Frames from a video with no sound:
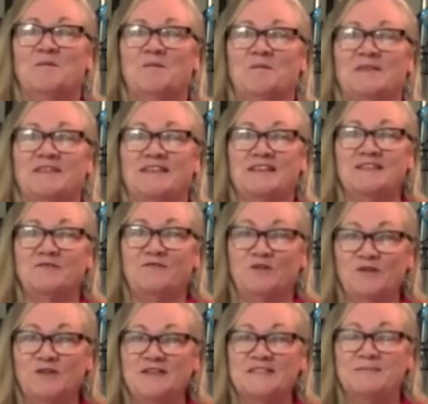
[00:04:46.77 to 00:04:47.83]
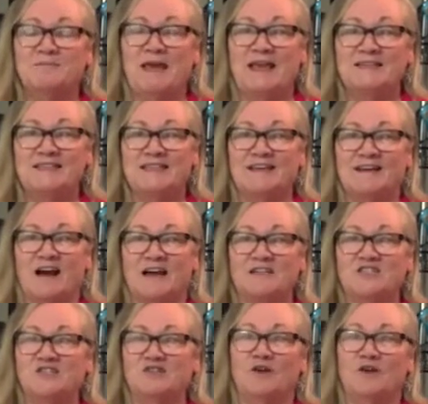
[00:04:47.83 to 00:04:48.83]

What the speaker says: But this food is amazing, guys.